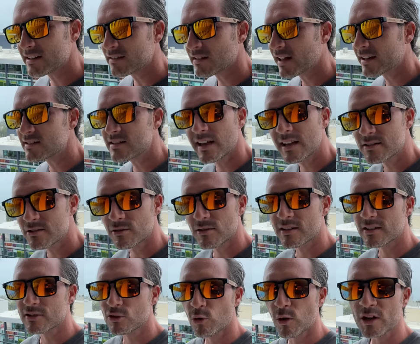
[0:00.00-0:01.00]
Let's answer
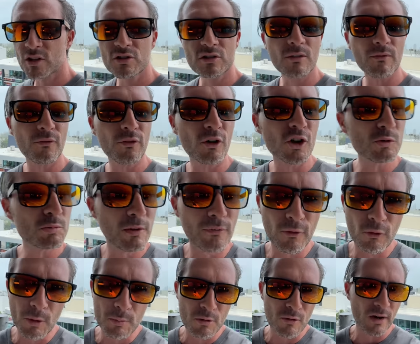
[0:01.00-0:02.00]
this question first
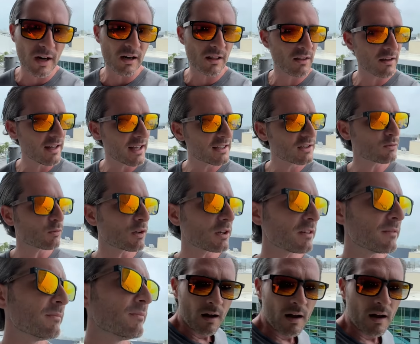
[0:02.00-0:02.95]
before we move on to the next one.